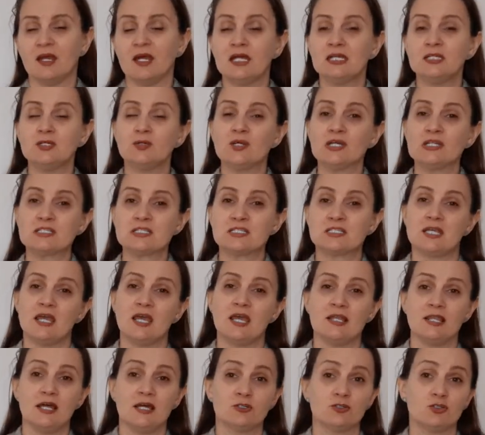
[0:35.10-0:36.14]
You can
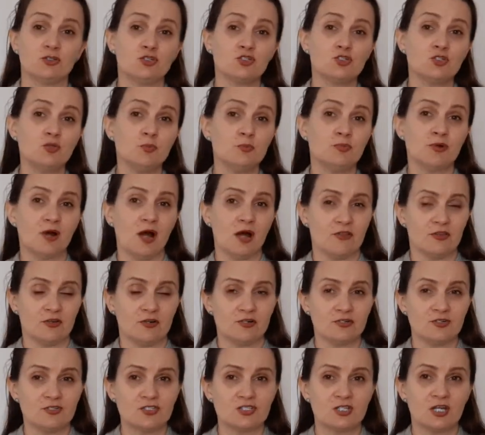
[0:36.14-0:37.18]
say that two
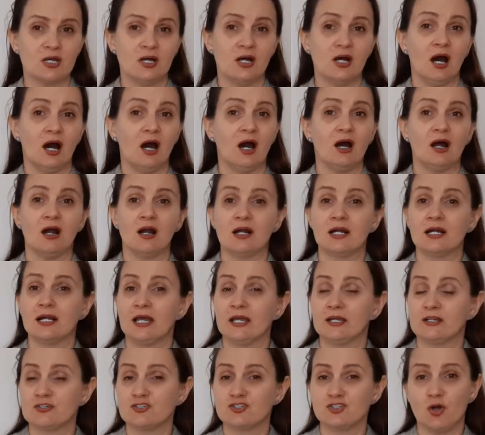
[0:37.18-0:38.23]
brothers are
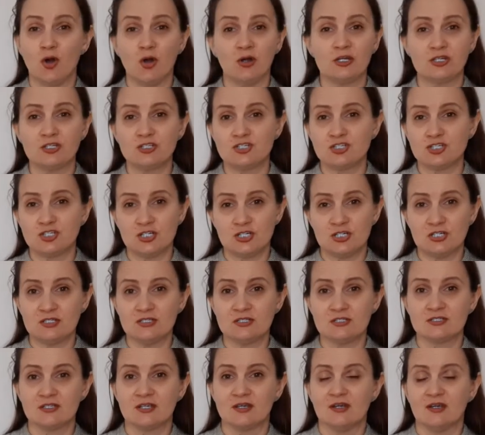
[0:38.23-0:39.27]
like chalk and
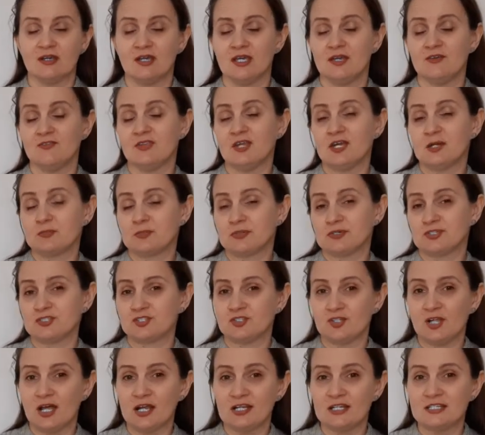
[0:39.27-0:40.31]
cheese if their
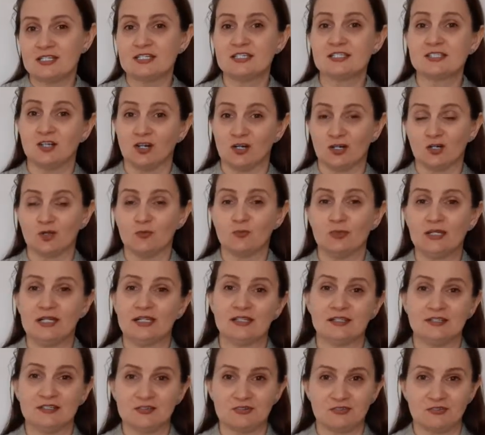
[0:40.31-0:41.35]
personalities are
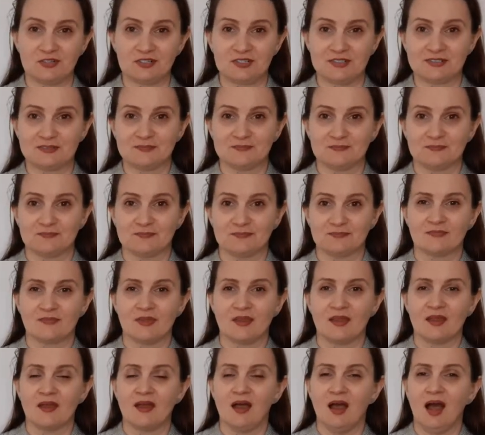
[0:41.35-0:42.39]
completely different.
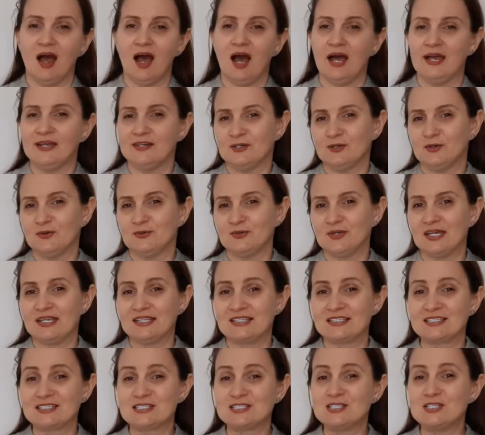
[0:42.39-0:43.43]
I know
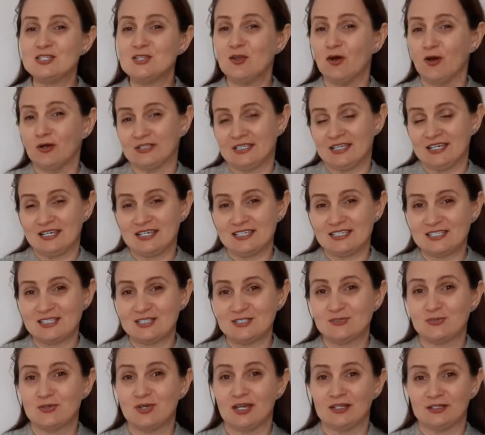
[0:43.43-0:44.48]
it's not easy
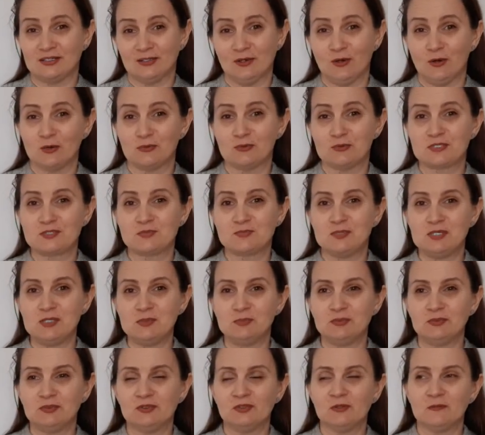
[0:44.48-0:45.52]
to get along with
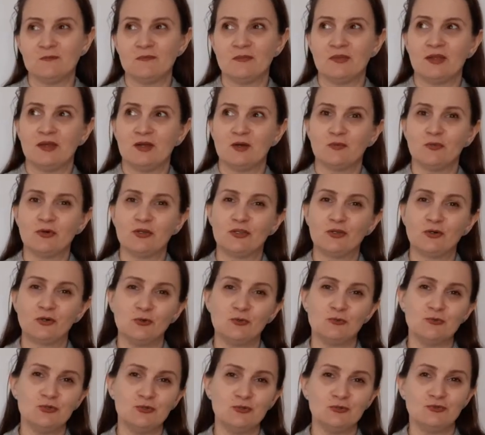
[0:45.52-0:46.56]
people with
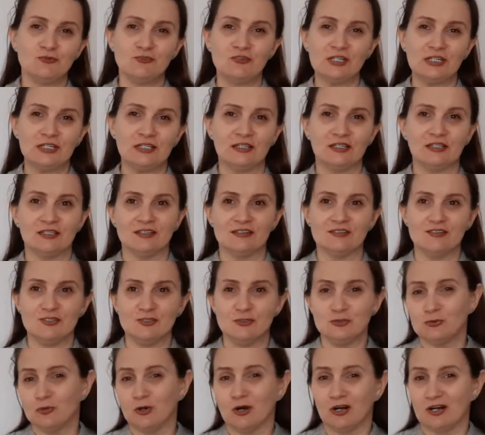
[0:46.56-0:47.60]
whom you feel
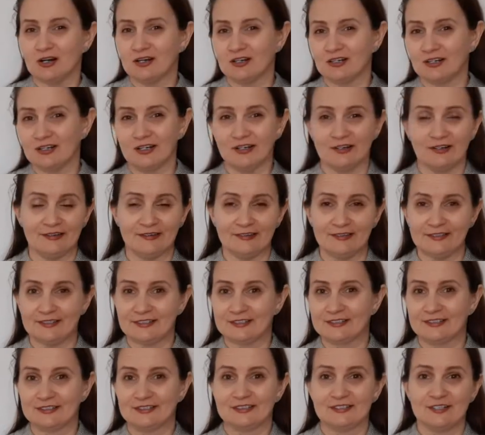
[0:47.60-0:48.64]
you are
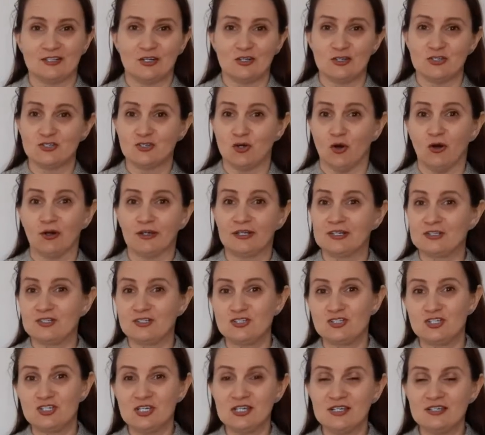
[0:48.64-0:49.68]
like chalk and
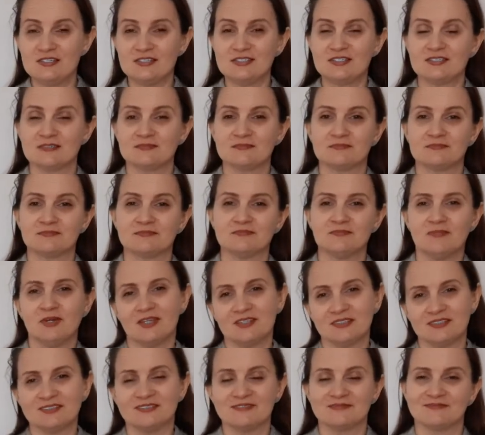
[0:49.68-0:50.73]
cheese,
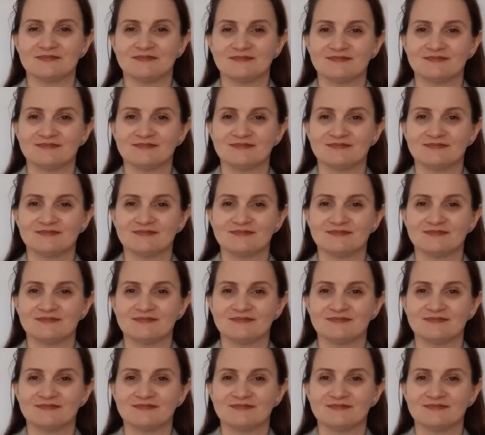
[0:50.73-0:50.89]
but